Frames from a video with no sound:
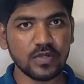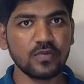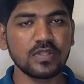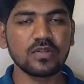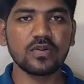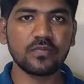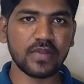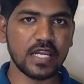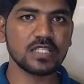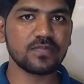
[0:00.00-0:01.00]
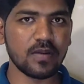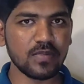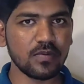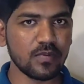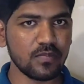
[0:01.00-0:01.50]
video with your friends,
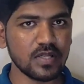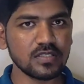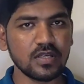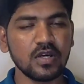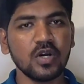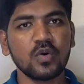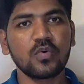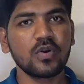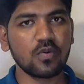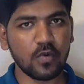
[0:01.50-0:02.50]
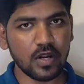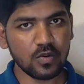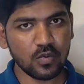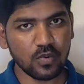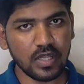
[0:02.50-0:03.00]
family members, whoever
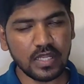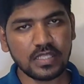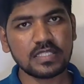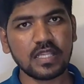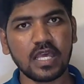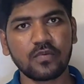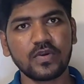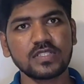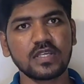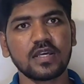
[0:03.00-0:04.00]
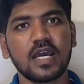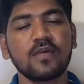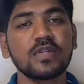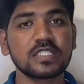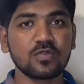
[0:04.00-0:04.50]
want to learn this language. I
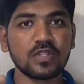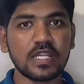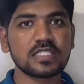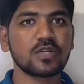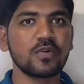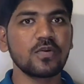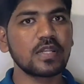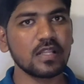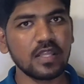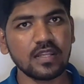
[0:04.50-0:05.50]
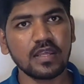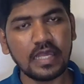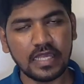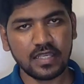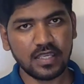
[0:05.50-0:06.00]
will see you in the next video. Till then,
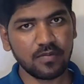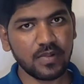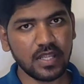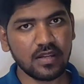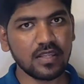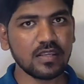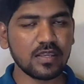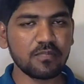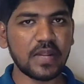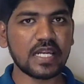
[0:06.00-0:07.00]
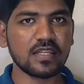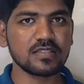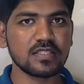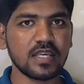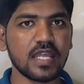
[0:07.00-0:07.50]
keep learning, keep
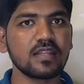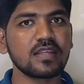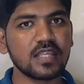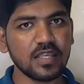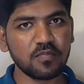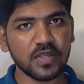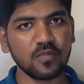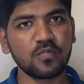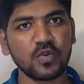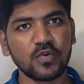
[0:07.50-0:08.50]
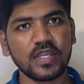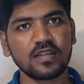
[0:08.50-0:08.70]
practicing, and keep improving.